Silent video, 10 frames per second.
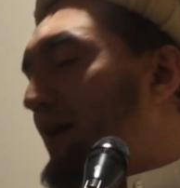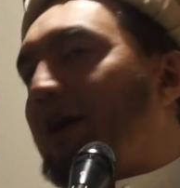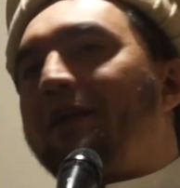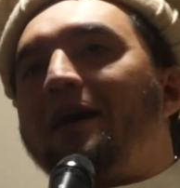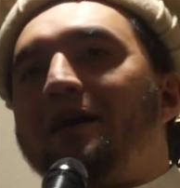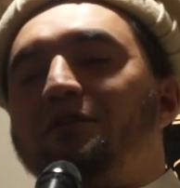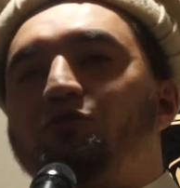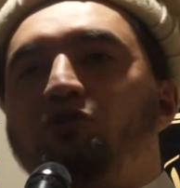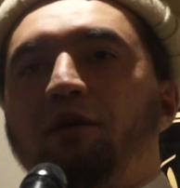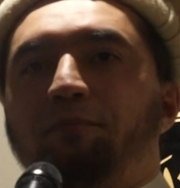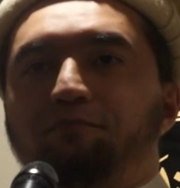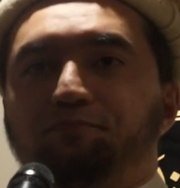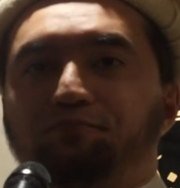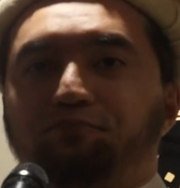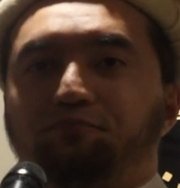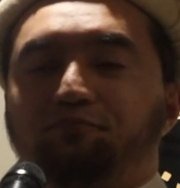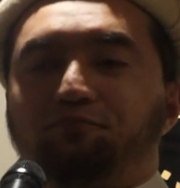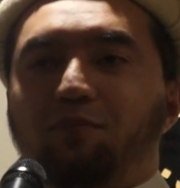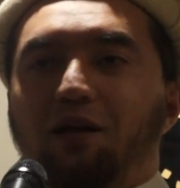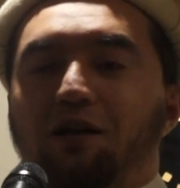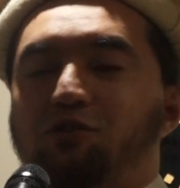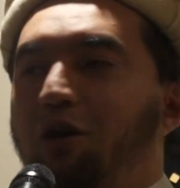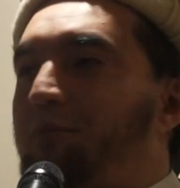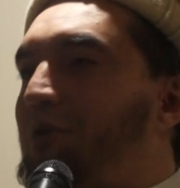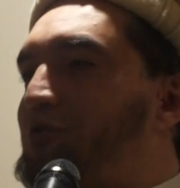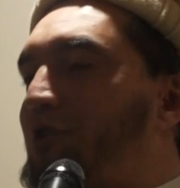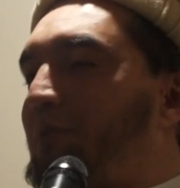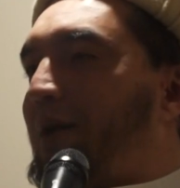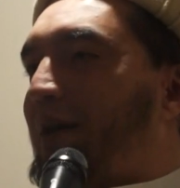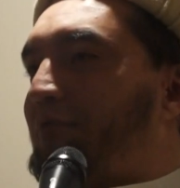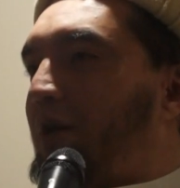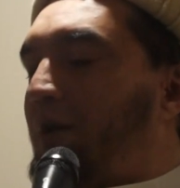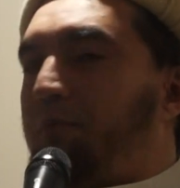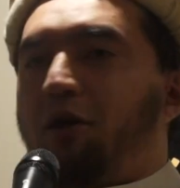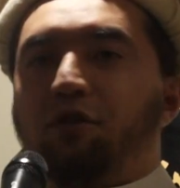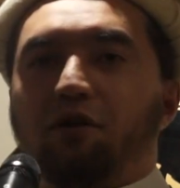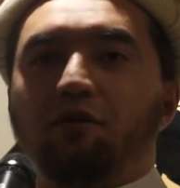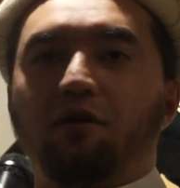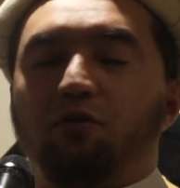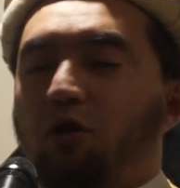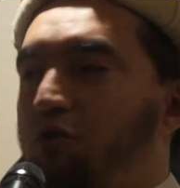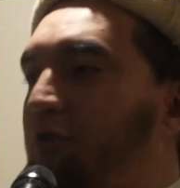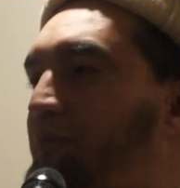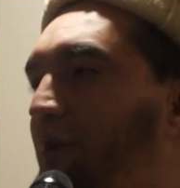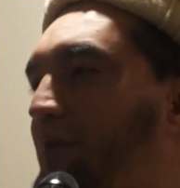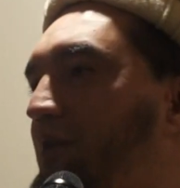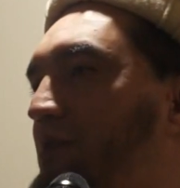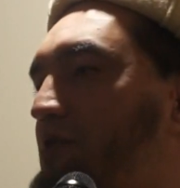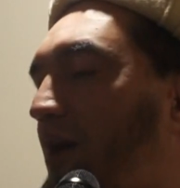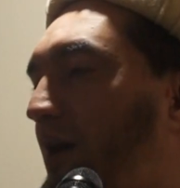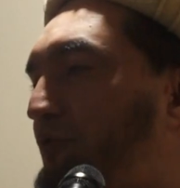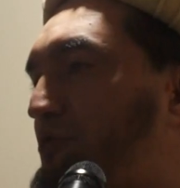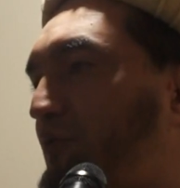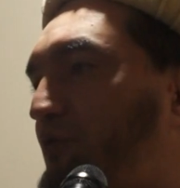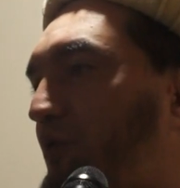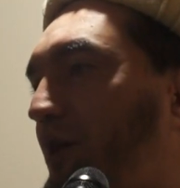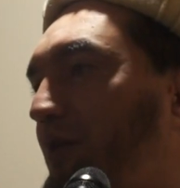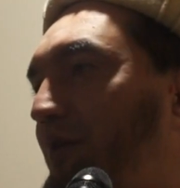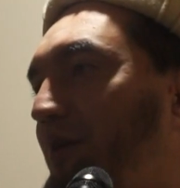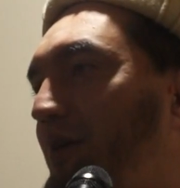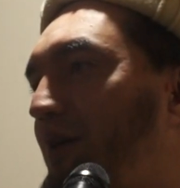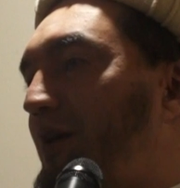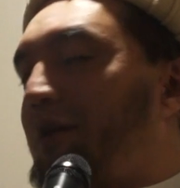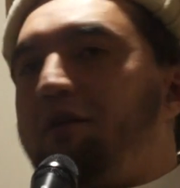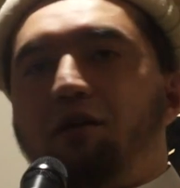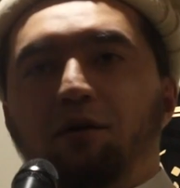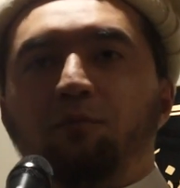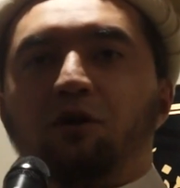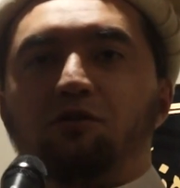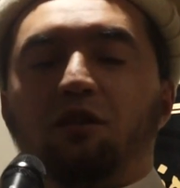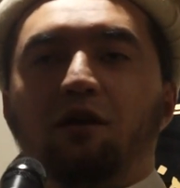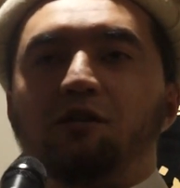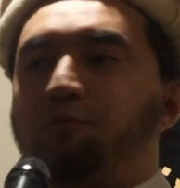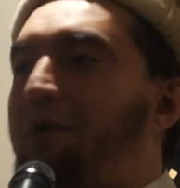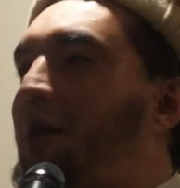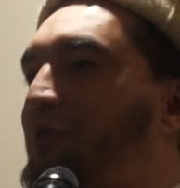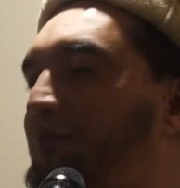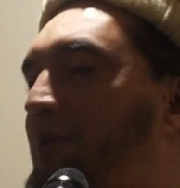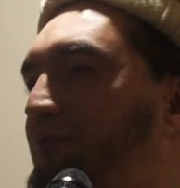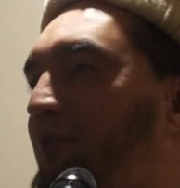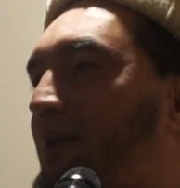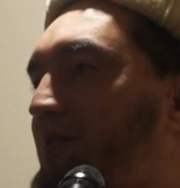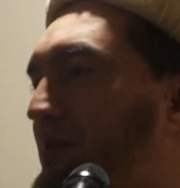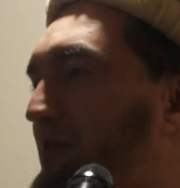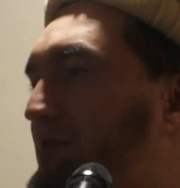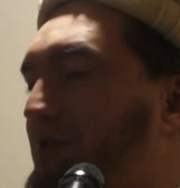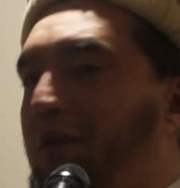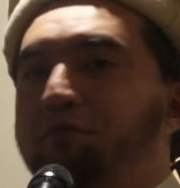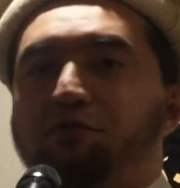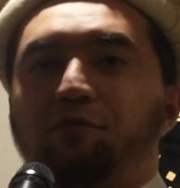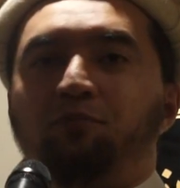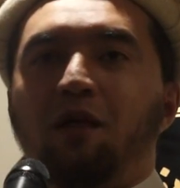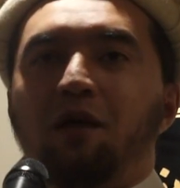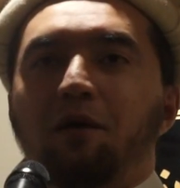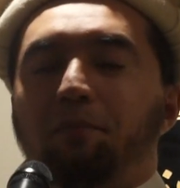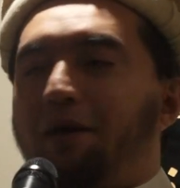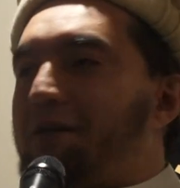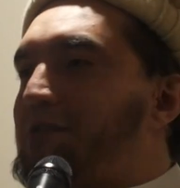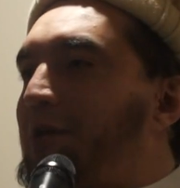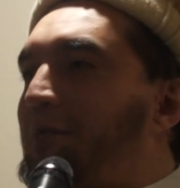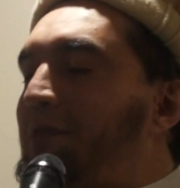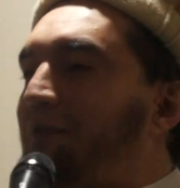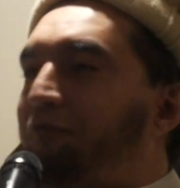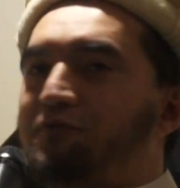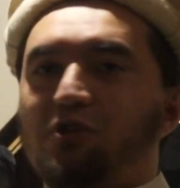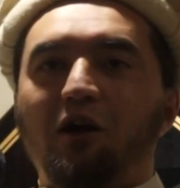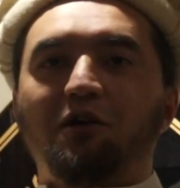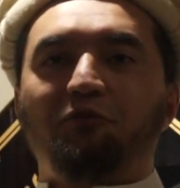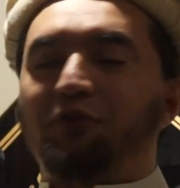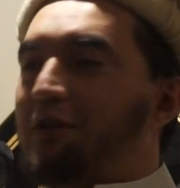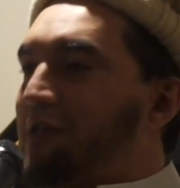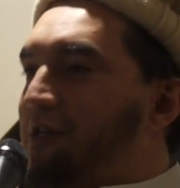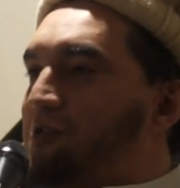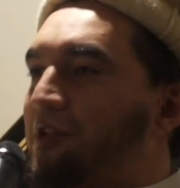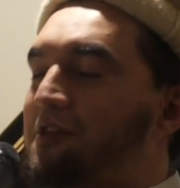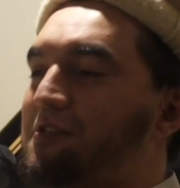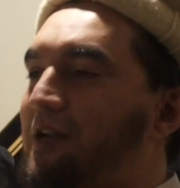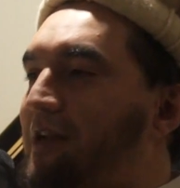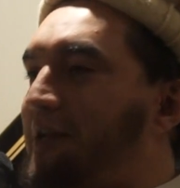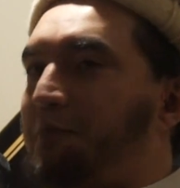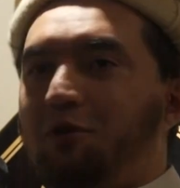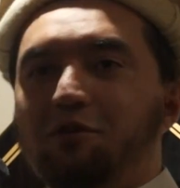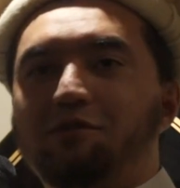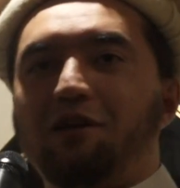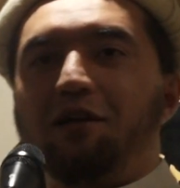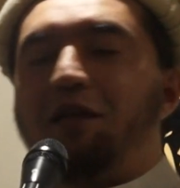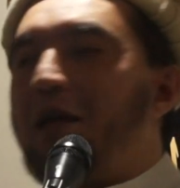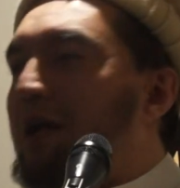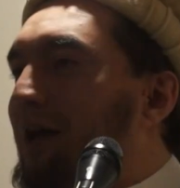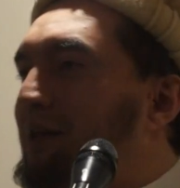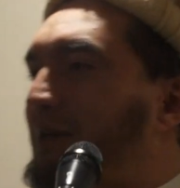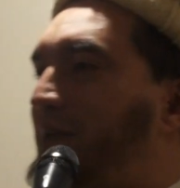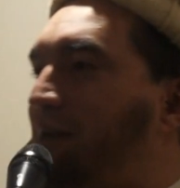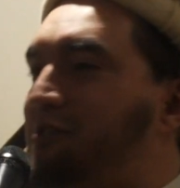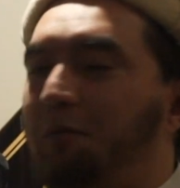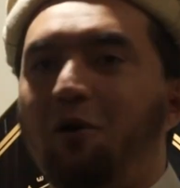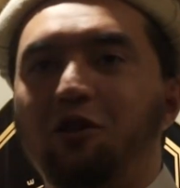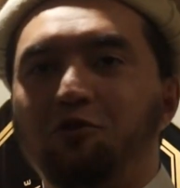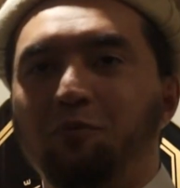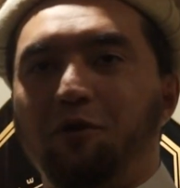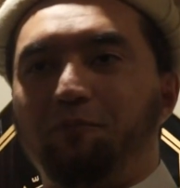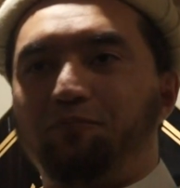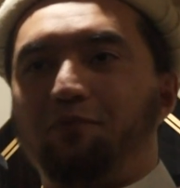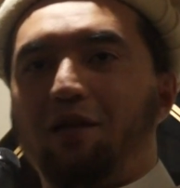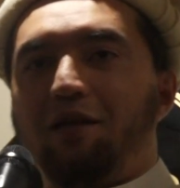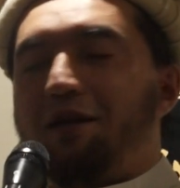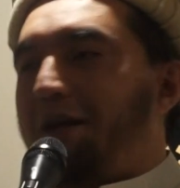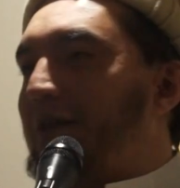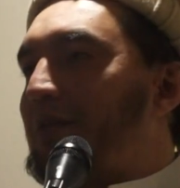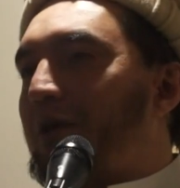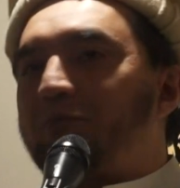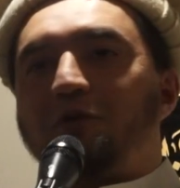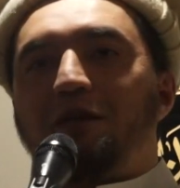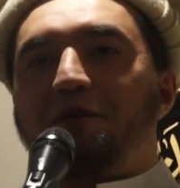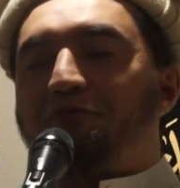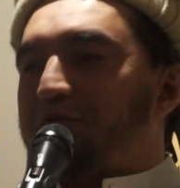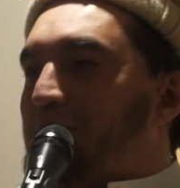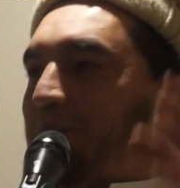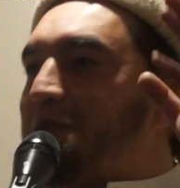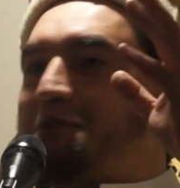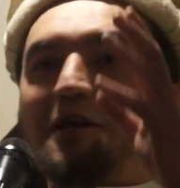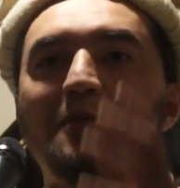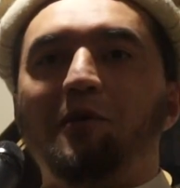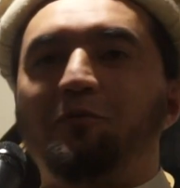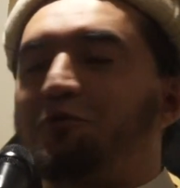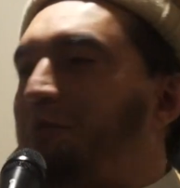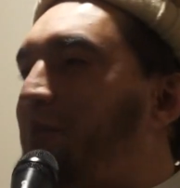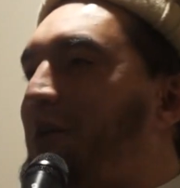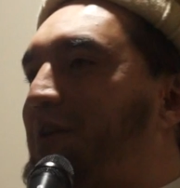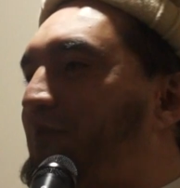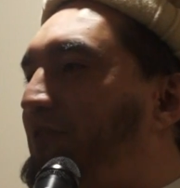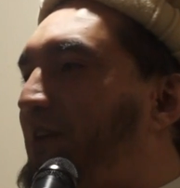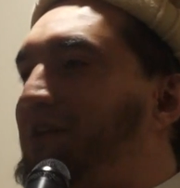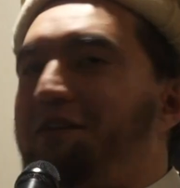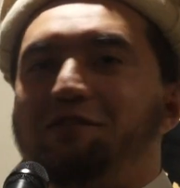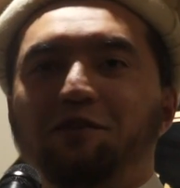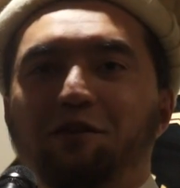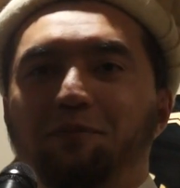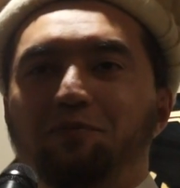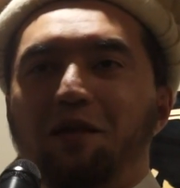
And I had a dream. I saw in my dream, I have a, a brother, a, a good brother. He's a hafiz of Quran. And he, he, mashallah, he's proud of the fact that he did hifz. But I see him in the soccer field. He's on this side, I'm on this side. And he kicks the ball to me. And alhamdulillah, for some reason, I'm able to block it very easily.